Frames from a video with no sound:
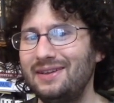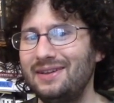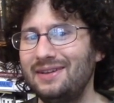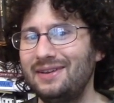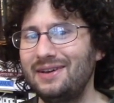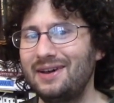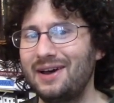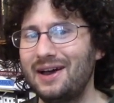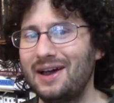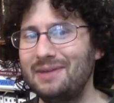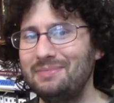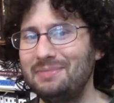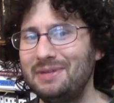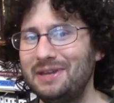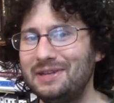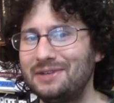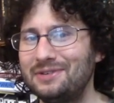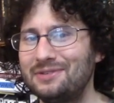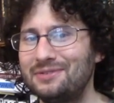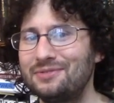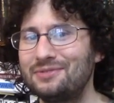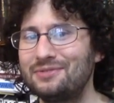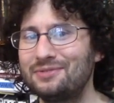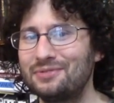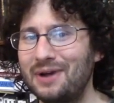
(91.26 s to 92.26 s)
I
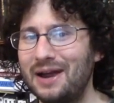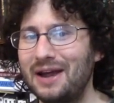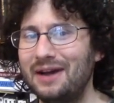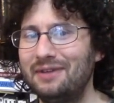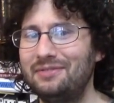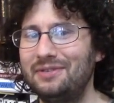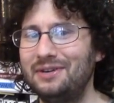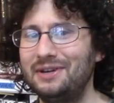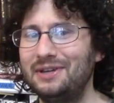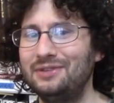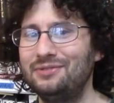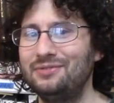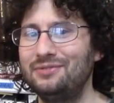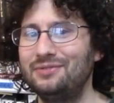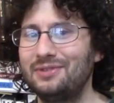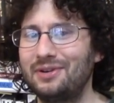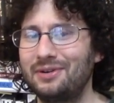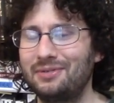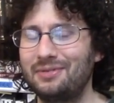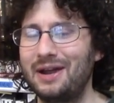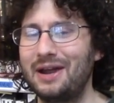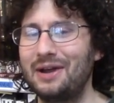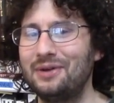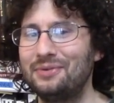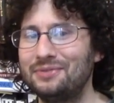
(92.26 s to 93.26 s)
mean traveling
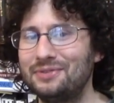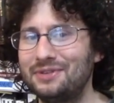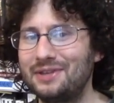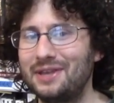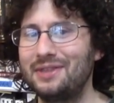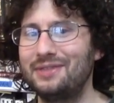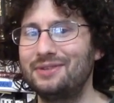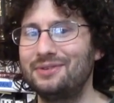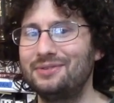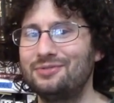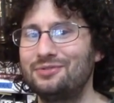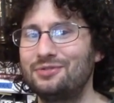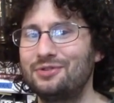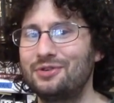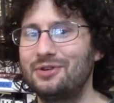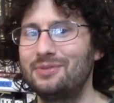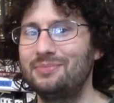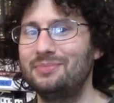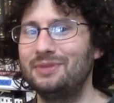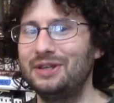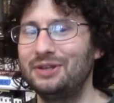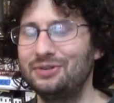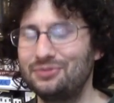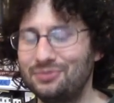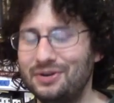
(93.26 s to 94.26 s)
around southern
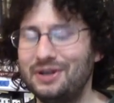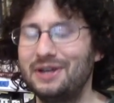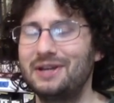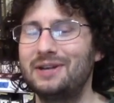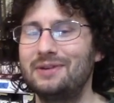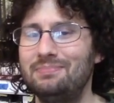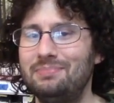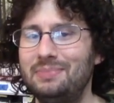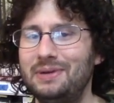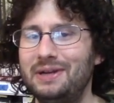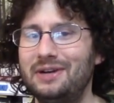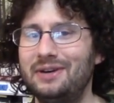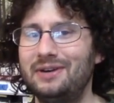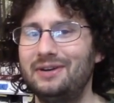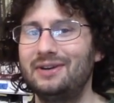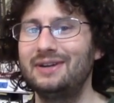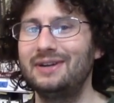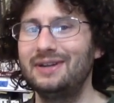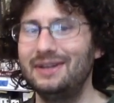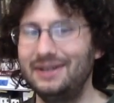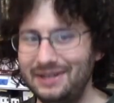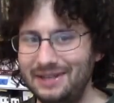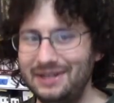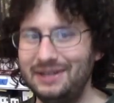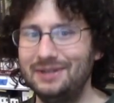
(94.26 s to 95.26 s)
Germany, drinking beer
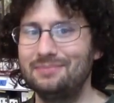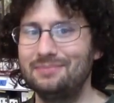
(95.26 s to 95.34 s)
and eating